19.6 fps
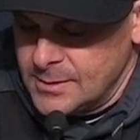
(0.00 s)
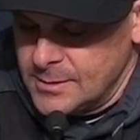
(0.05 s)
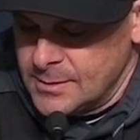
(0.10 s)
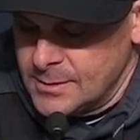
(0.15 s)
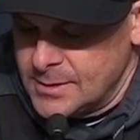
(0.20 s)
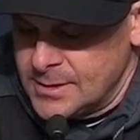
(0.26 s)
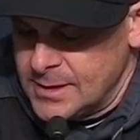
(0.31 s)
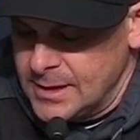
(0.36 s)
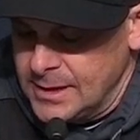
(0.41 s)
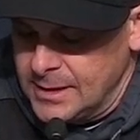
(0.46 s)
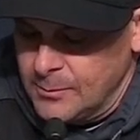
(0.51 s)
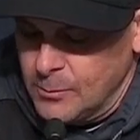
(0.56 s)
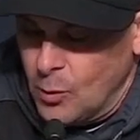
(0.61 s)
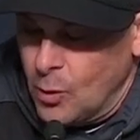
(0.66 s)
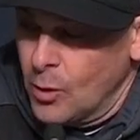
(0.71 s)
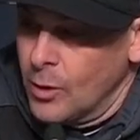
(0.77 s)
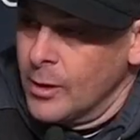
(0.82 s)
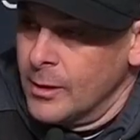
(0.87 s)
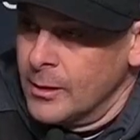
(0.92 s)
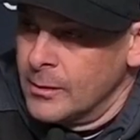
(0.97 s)
see
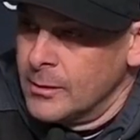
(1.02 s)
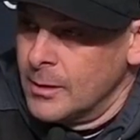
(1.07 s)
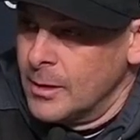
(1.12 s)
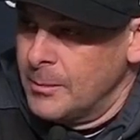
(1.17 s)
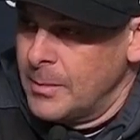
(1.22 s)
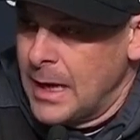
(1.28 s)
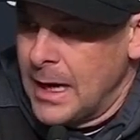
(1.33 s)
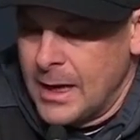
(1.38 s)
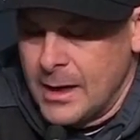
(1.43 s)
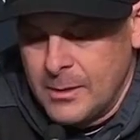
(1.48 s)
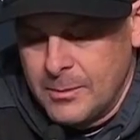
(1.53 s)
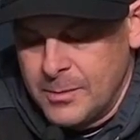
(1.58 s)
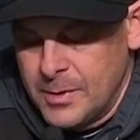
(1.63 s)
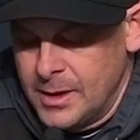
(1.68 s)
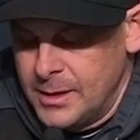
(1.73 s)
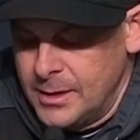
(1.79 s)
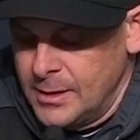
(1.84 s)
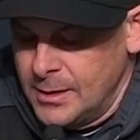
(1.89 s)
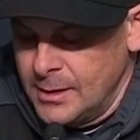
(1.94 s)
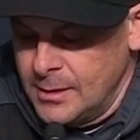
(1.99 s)
more about it, but